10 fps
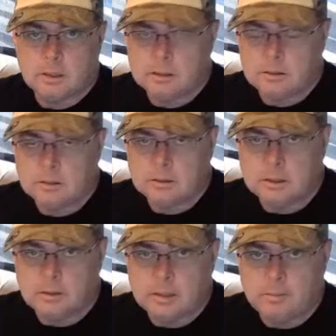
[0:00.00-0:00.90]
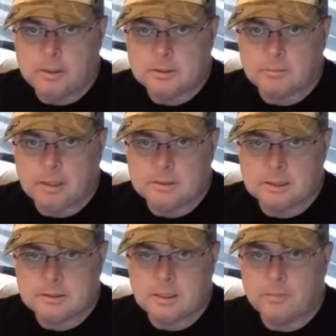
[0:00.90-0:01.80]
And, that way somebody's
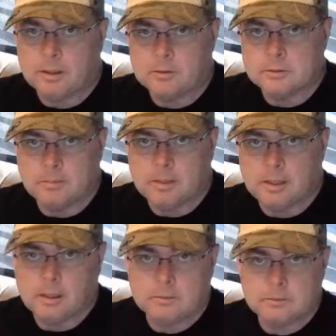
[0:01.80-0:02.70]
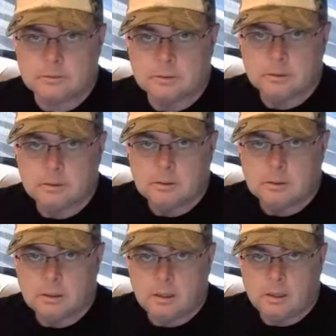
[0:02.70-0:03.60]
not stepping on somebody else
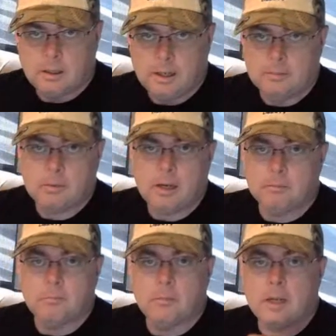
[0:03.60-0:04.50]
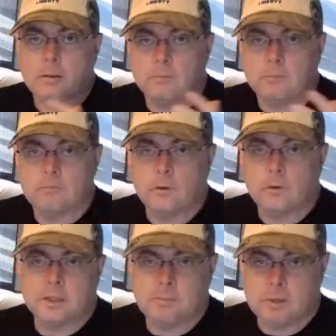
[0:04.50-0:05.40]
and
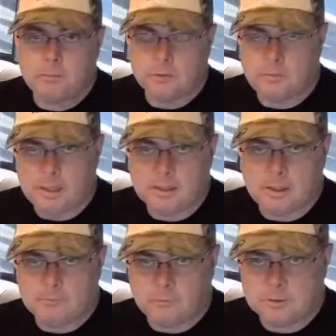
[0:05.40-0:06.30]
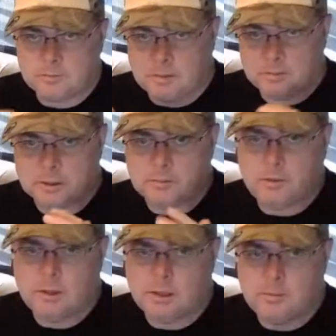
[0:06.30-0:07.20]
forcing people in the
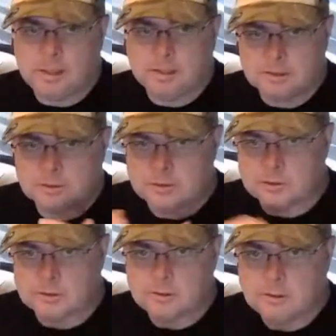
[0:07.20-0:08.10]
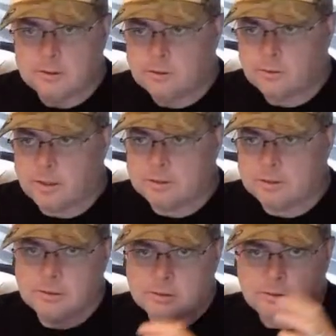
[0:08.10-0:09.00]
community to make a decision to
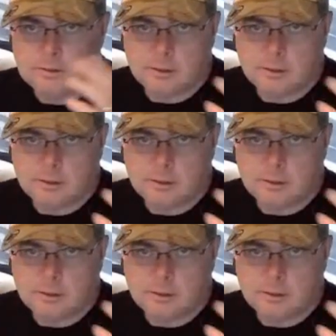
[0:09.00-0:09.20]
watch,